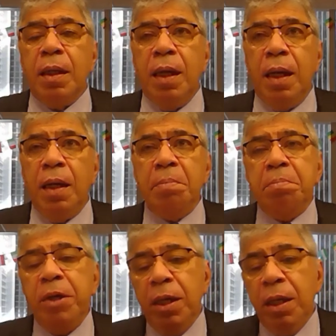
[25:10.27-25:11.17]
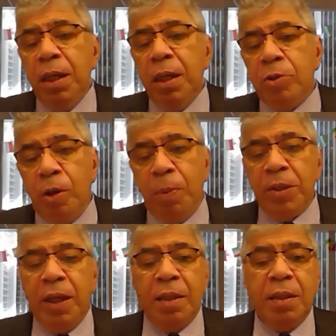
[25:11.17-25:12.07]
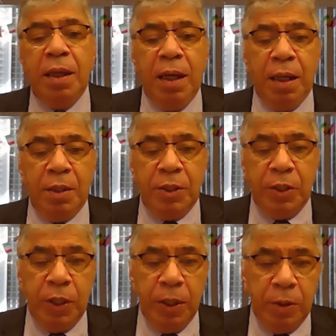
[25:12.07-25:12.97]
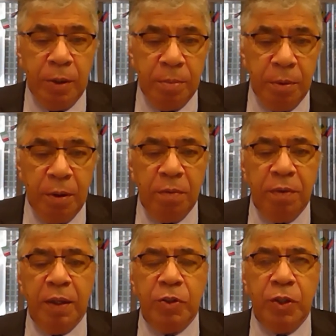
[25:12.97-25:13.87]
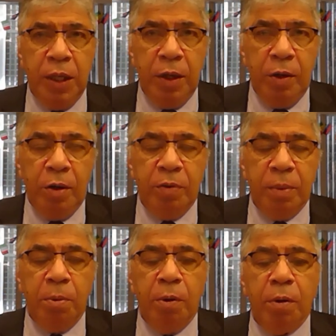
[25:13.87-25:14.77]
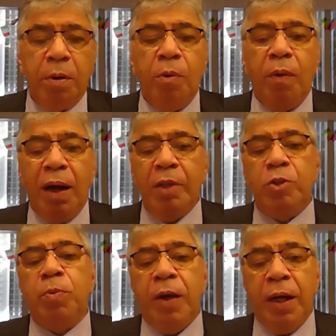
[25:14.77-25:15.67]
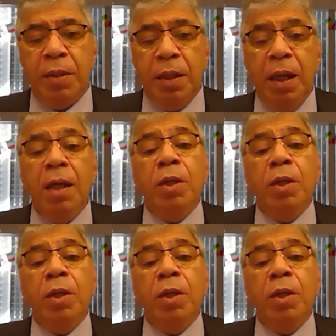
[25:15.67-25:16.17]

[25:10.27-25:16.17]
can be interpreted as a symptom of, let's say, of a more widespread